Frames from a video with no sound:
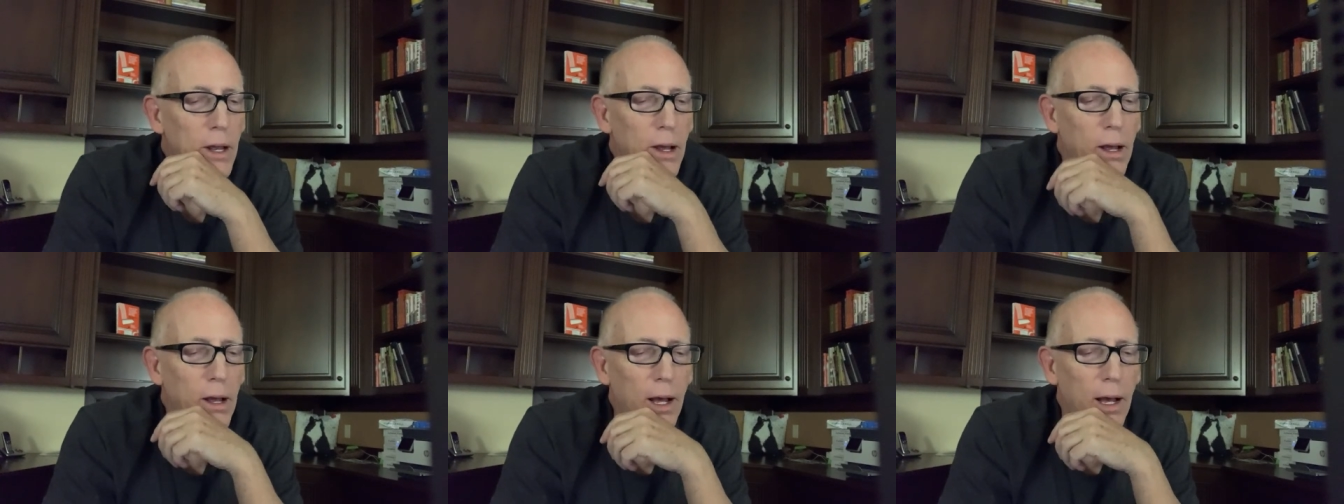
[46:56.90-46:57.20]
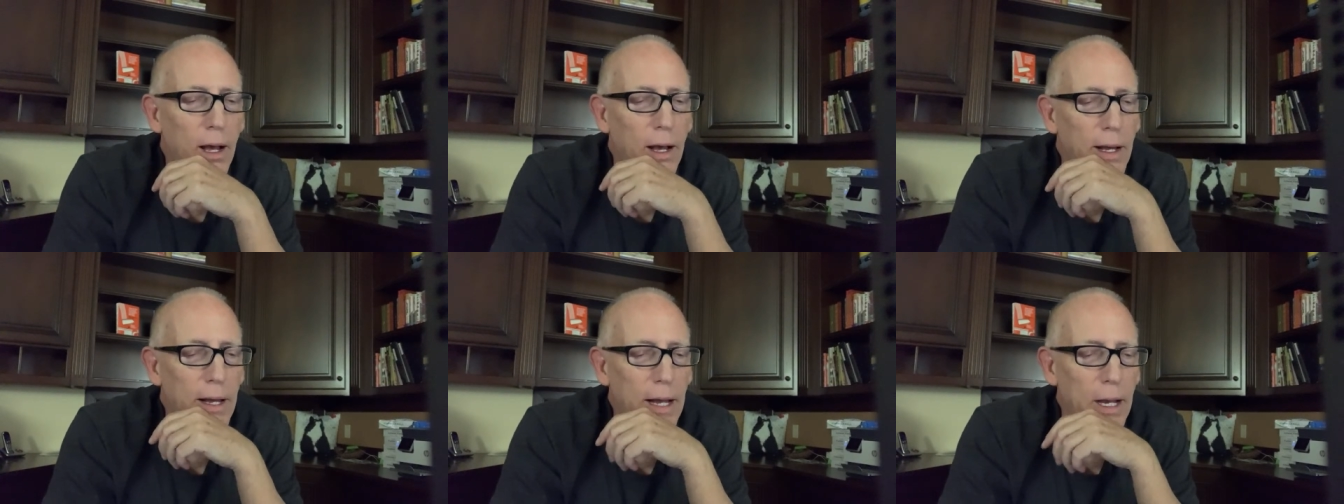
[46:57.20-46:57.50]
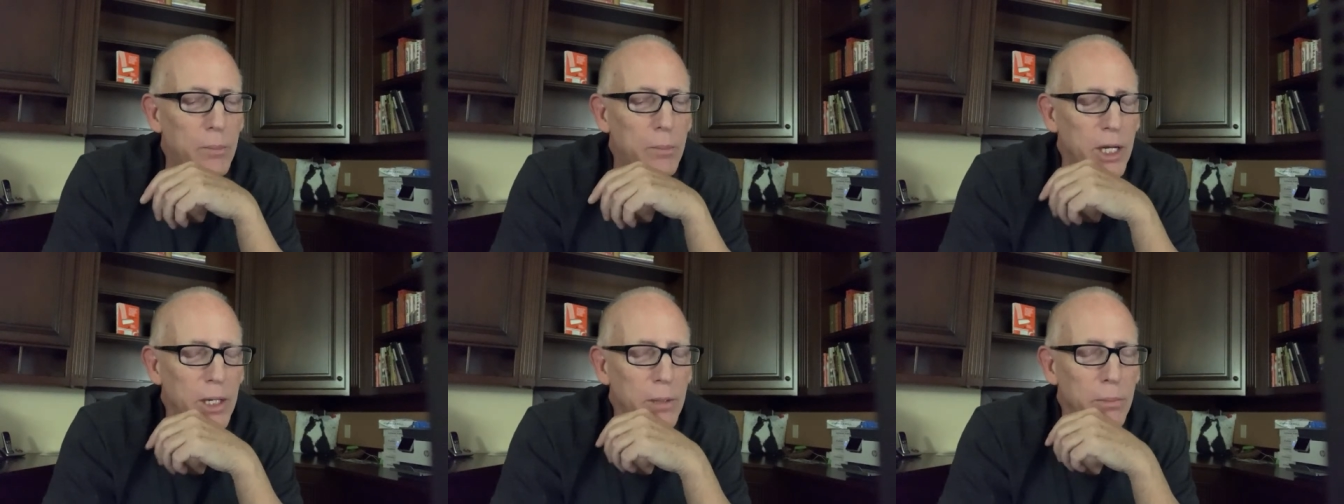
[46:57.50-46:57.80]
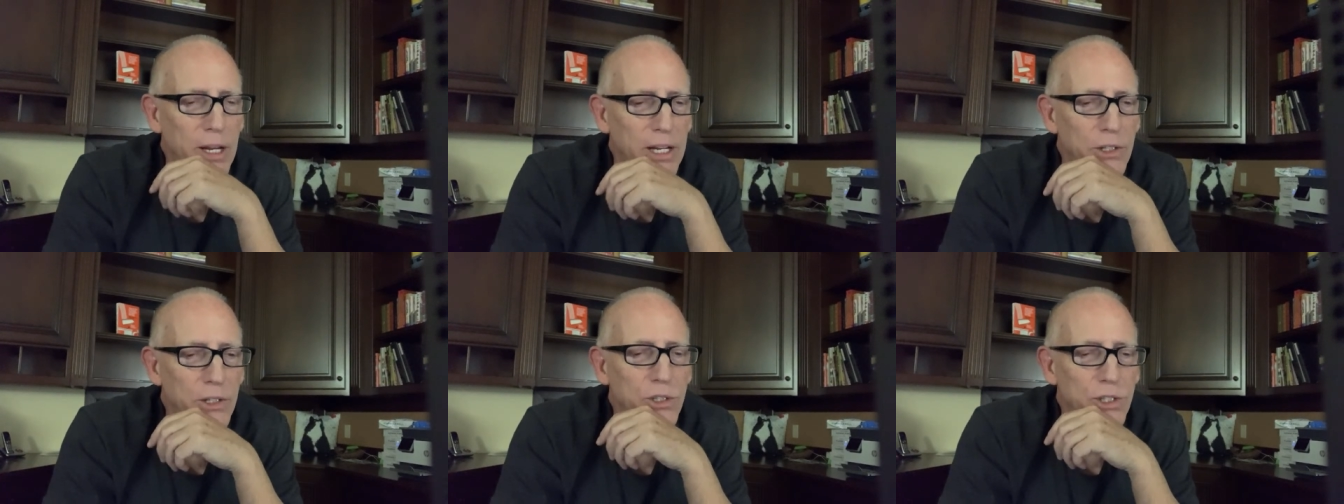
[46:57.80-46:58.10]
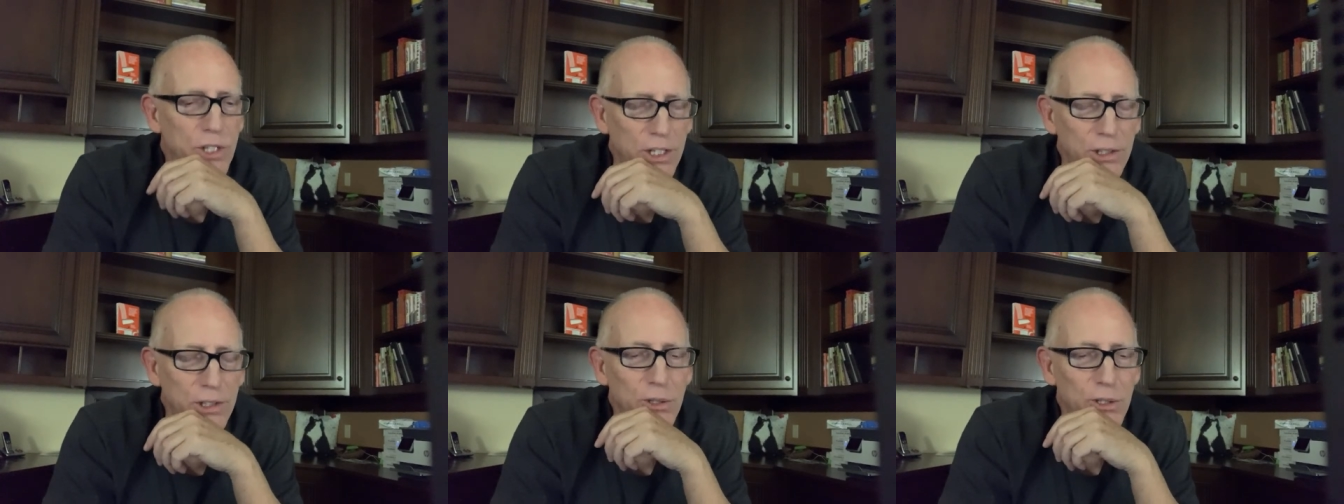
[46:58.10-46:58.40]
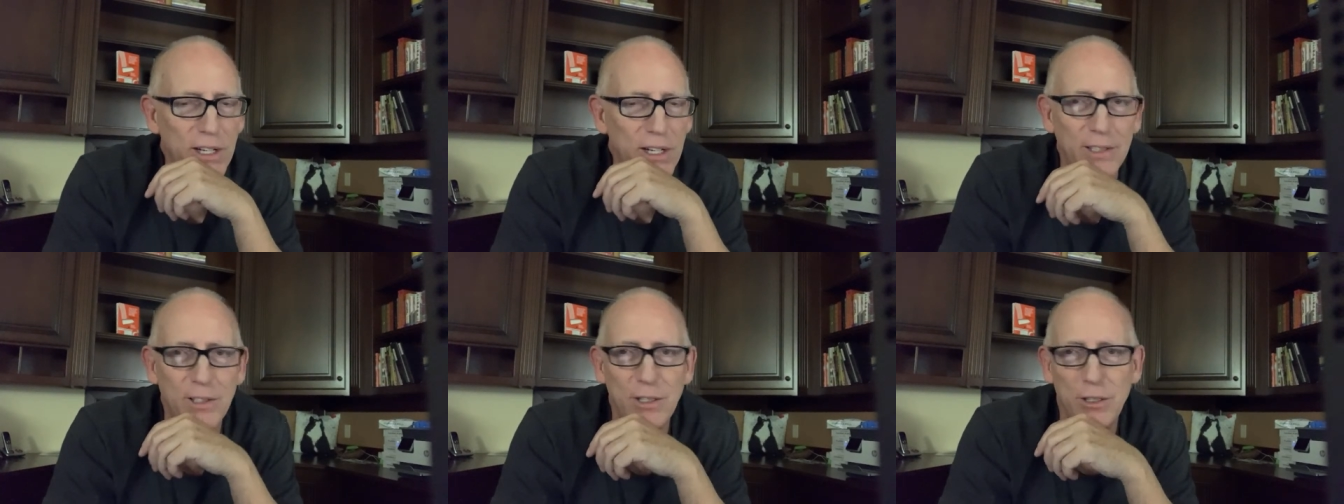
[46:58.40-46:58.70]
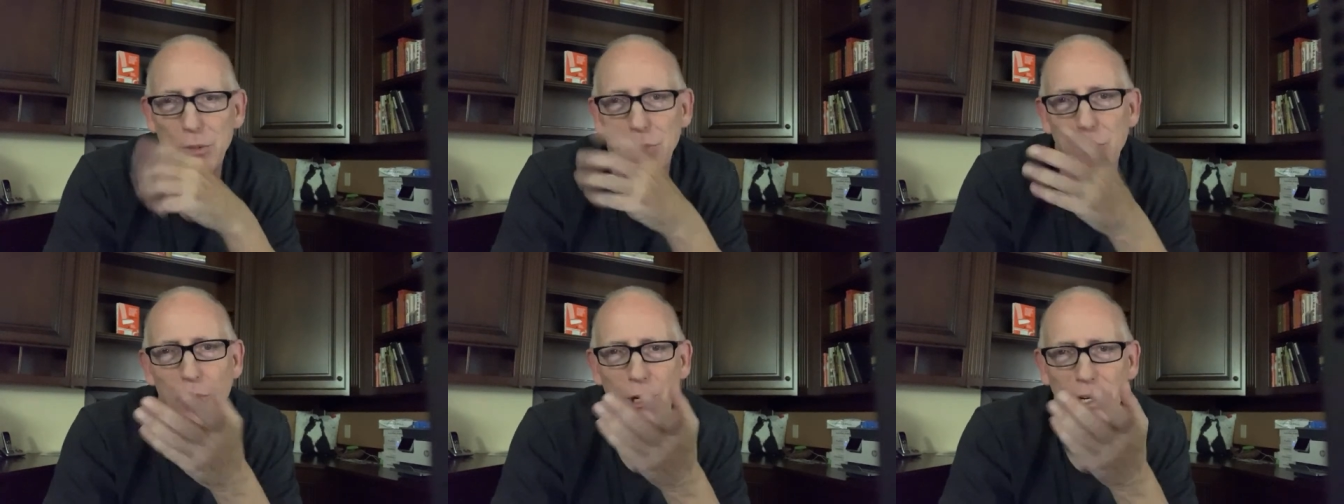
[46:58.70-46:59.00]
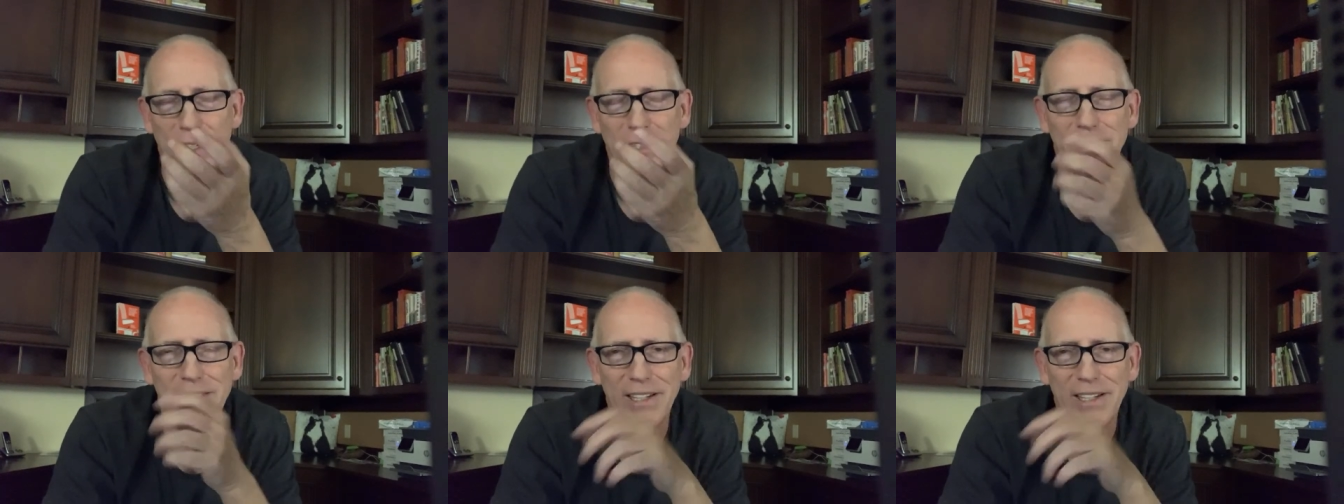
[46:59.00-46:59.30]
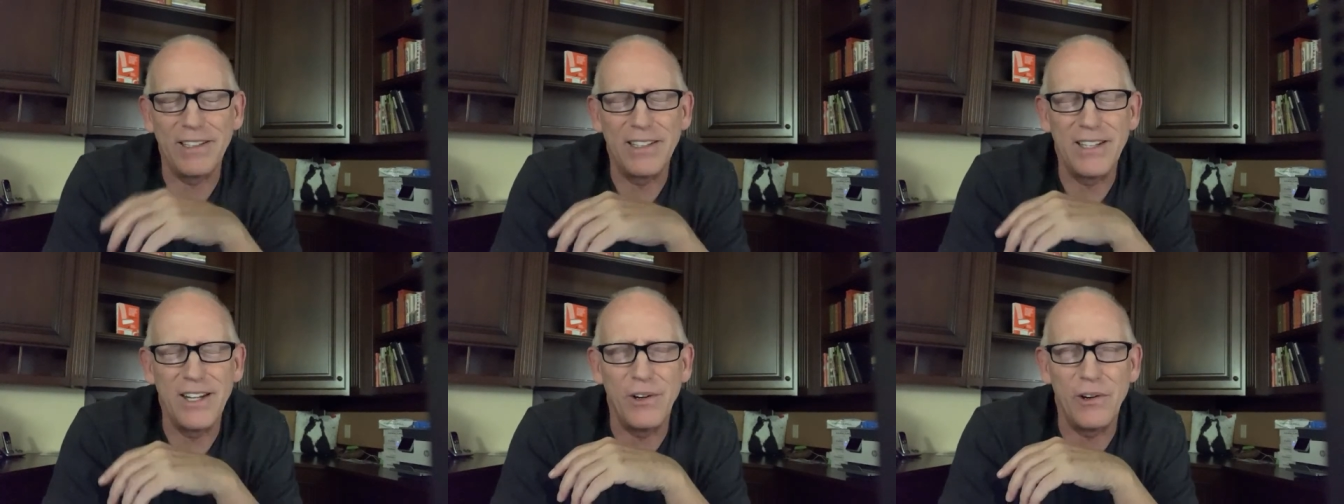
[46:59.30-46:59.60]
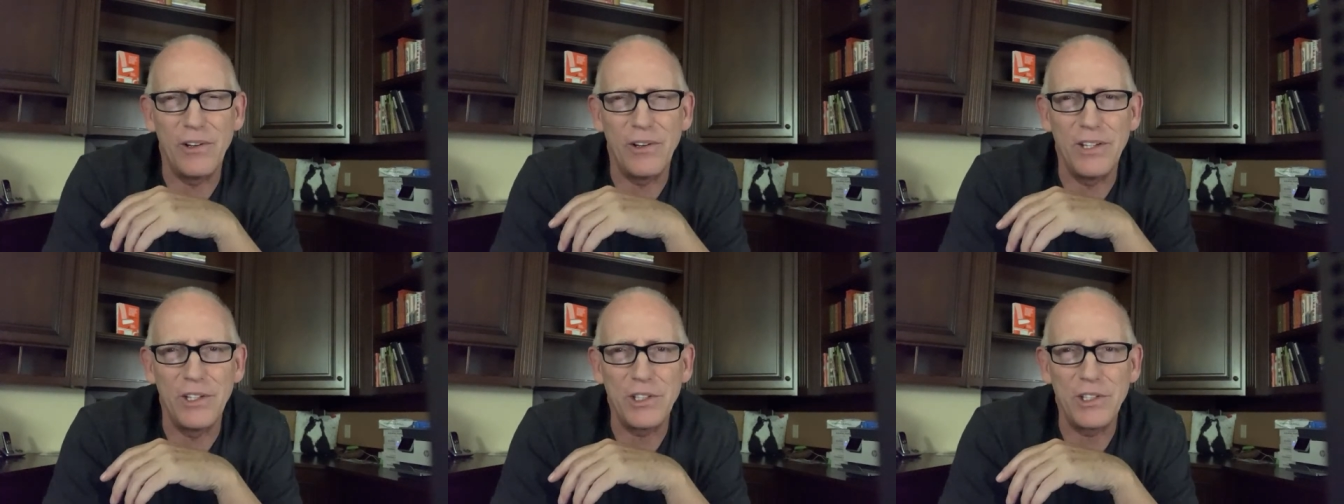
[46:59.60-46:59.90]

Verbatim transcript: uh, how many meds did you take this morning that are in the